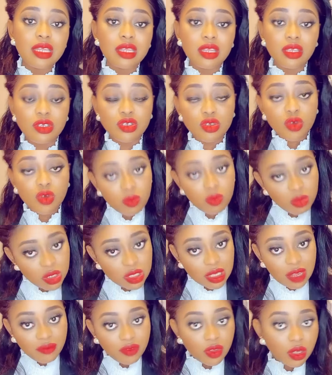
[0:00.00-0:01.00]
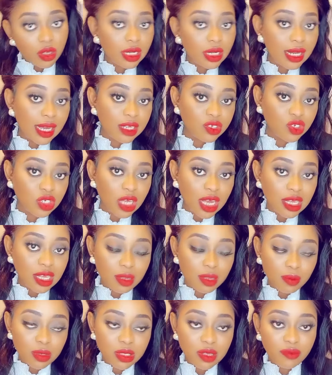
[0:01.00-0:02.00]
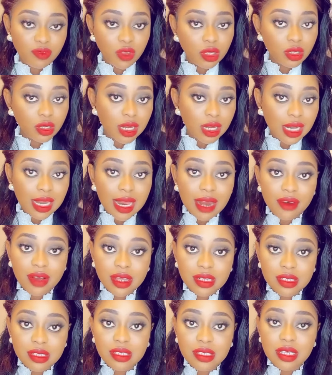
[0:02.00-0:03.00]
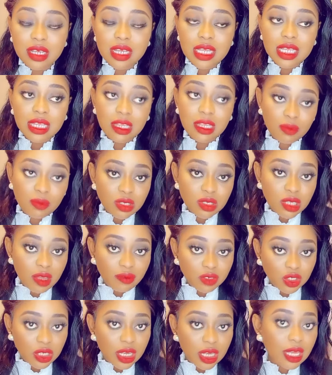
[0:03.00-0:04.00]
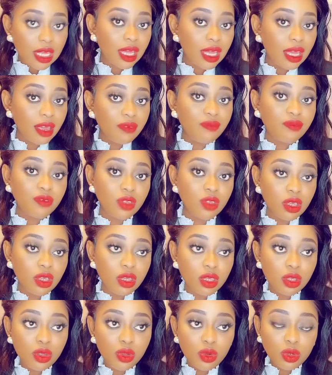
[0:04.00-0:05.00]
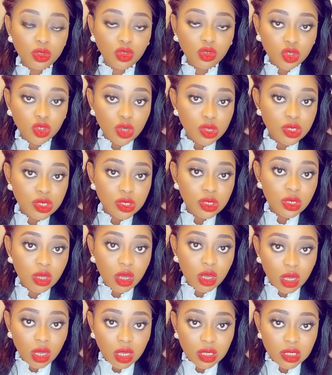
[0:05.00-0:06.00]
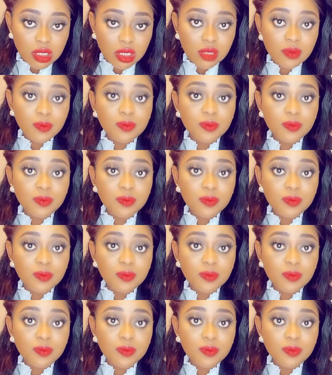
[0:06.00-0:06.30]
the school must have done their check, they must have done the clearance, they must have checked if your chosen course,